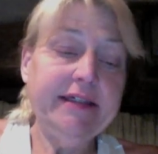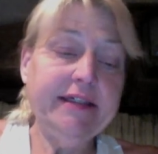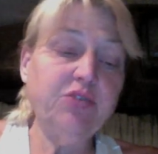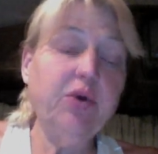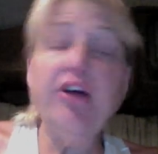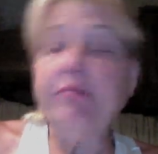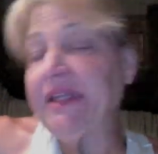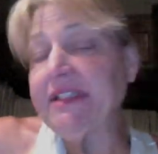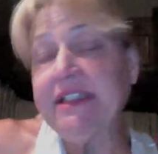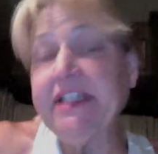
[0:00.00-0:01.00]
12
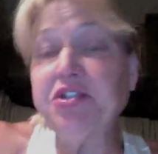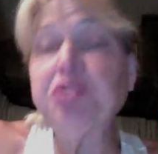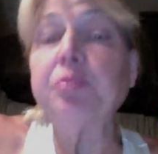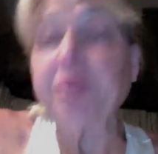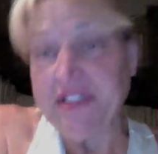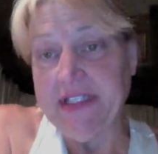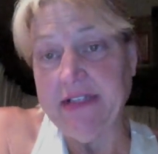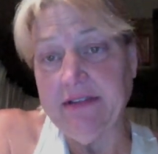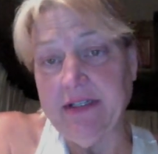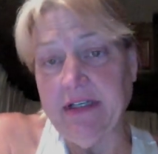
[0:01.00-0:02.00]
months to get
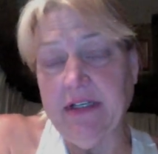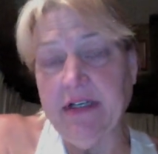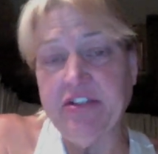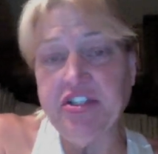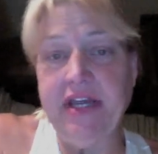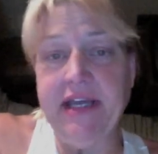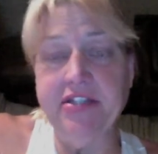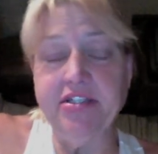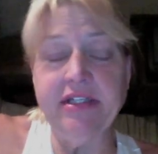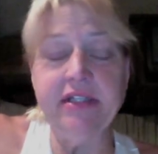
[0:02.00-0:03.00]
2% of a
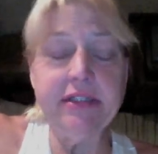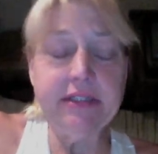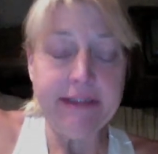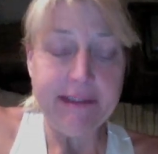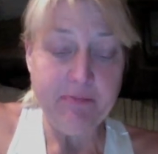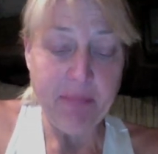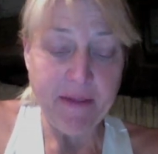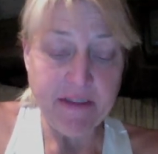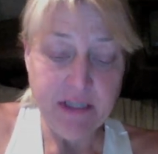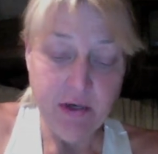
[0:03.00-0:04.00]
change in.
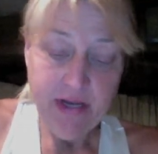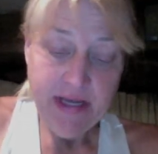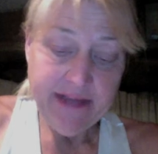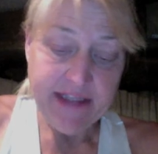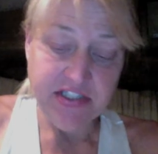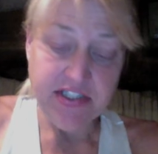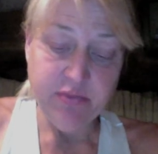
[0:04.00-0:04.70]
So that's just